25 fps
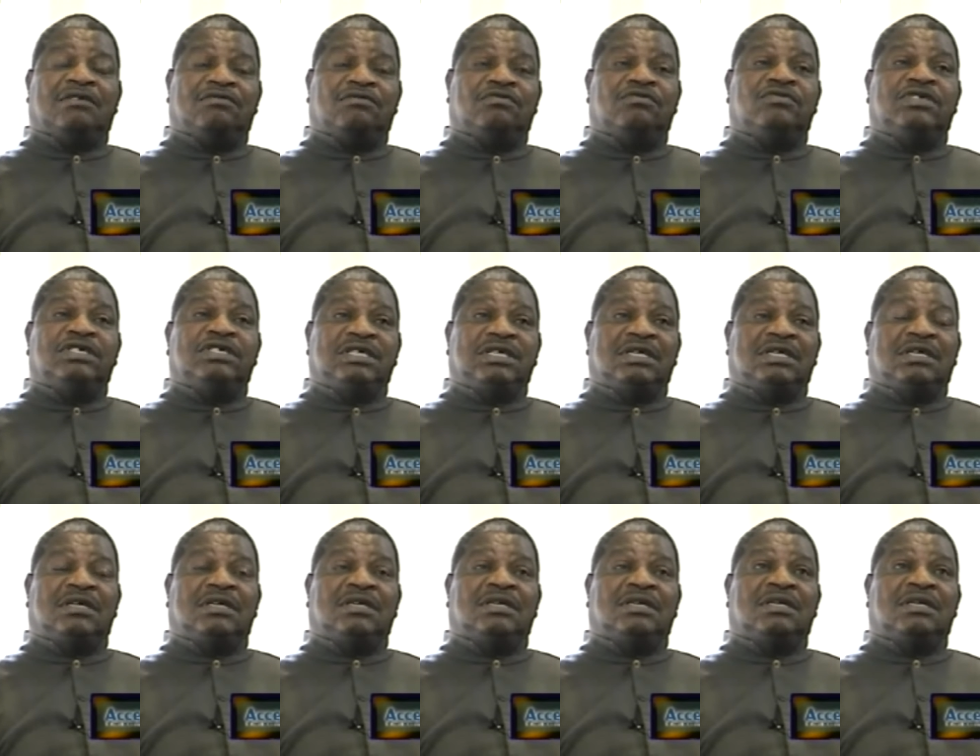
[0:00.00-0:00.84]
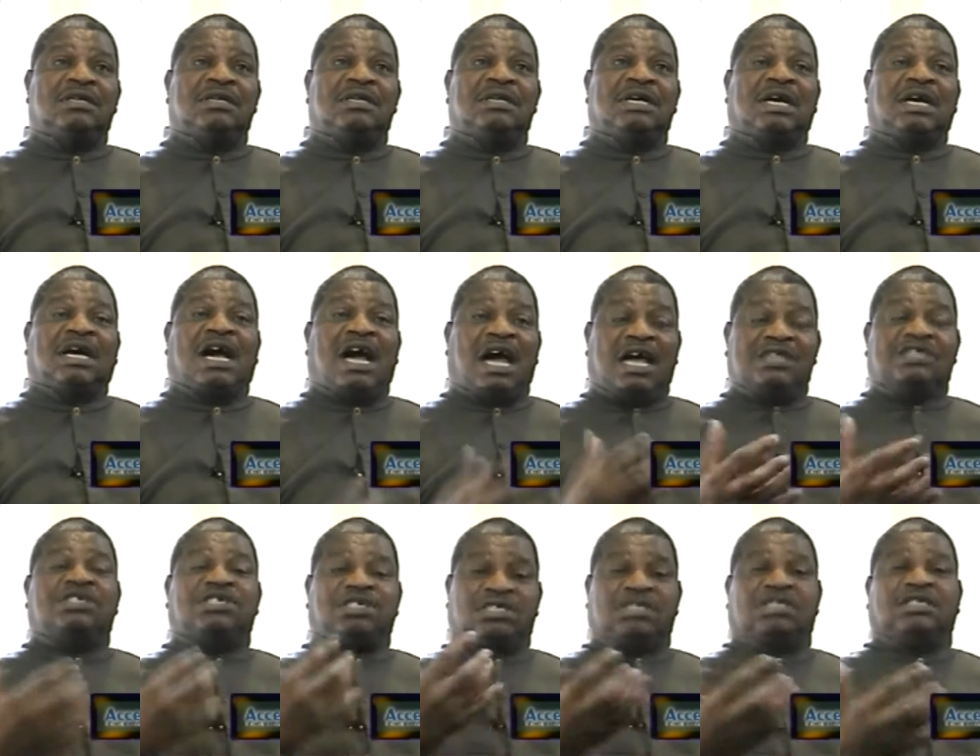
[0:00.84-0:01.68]
real
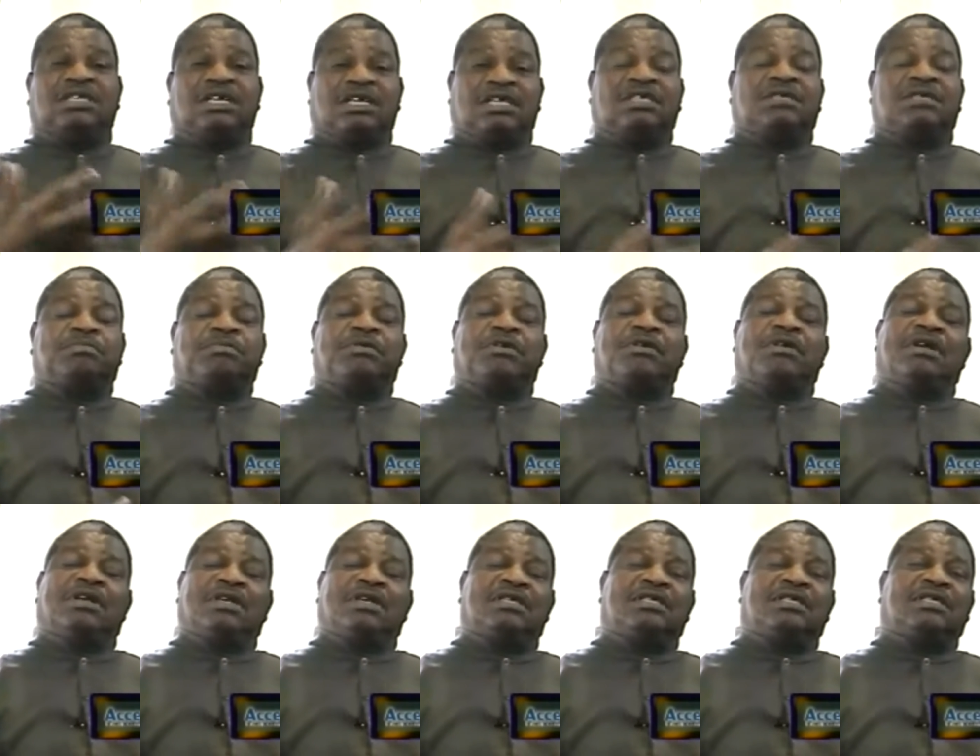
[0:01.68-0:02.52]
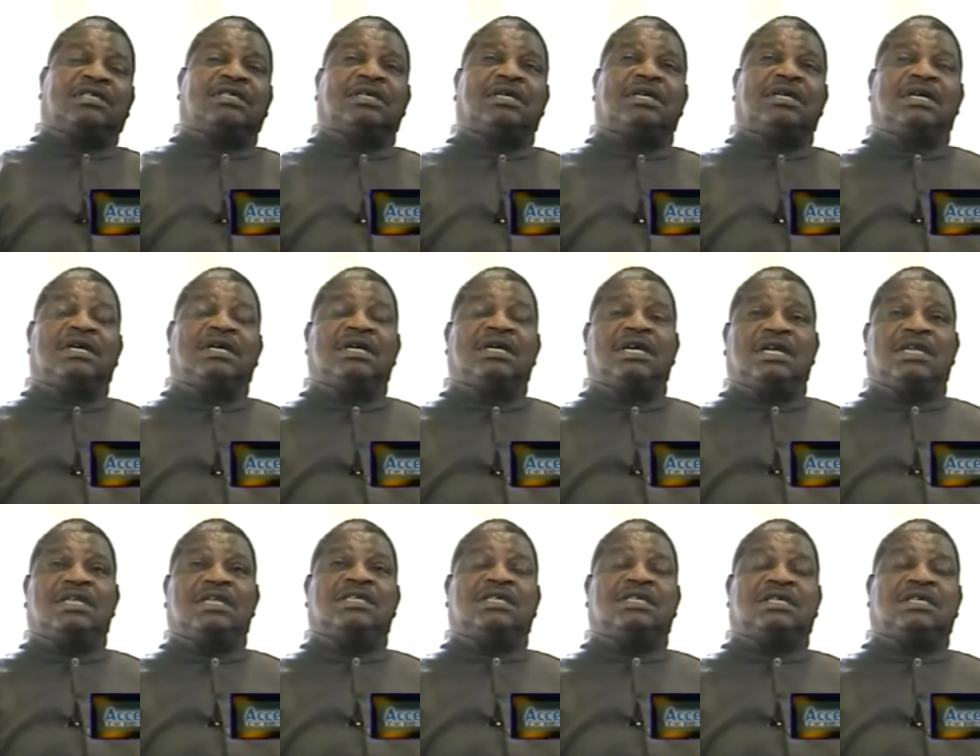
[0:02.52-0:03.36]
conscious experience
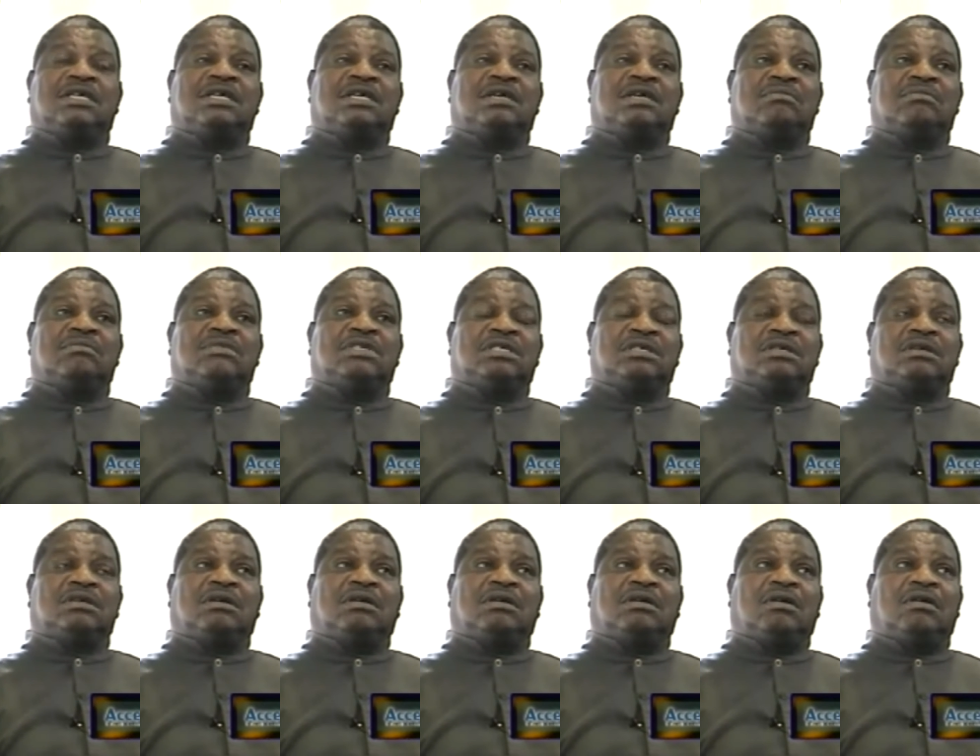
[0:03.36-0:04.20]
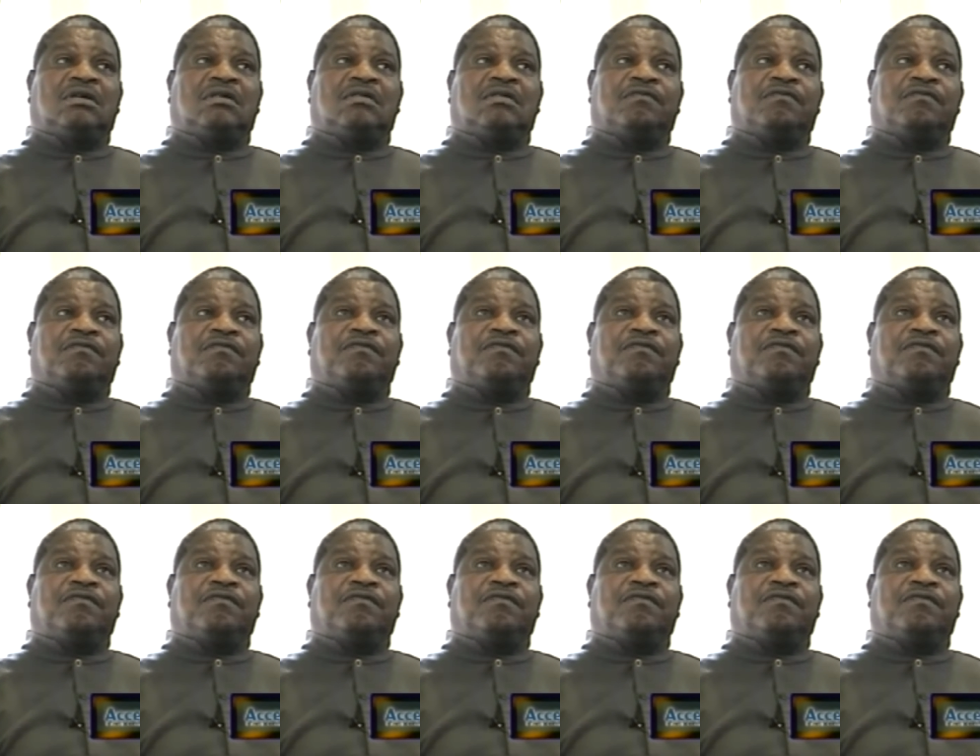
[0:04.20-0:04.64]
in terms of